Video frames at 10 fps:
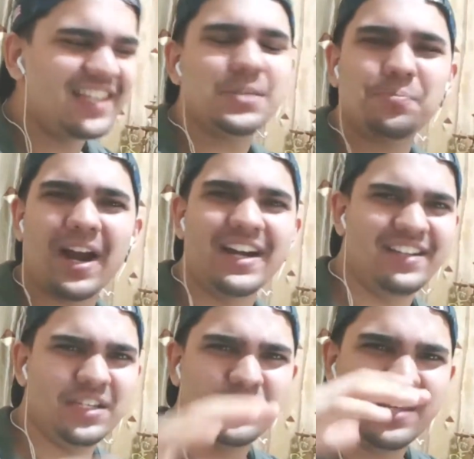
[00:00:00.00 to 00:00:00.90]
this part,
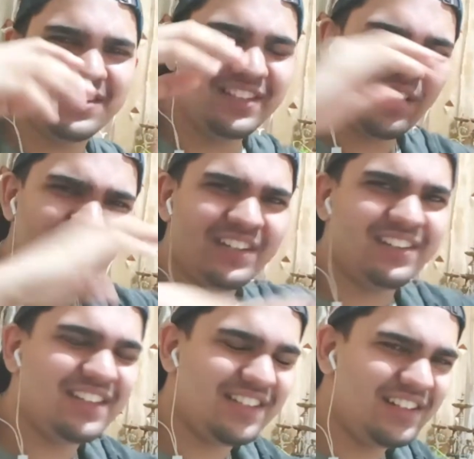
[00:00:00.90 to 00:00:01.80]
doesn't this
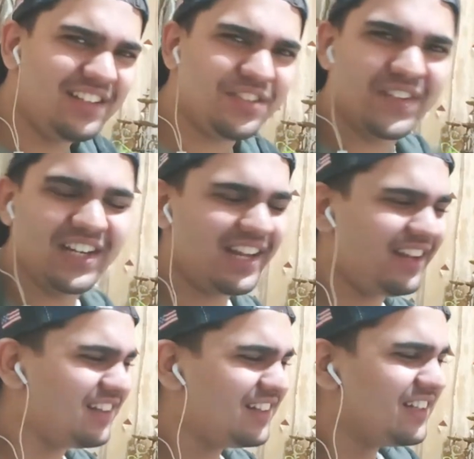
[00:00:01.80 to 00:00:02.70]
feel like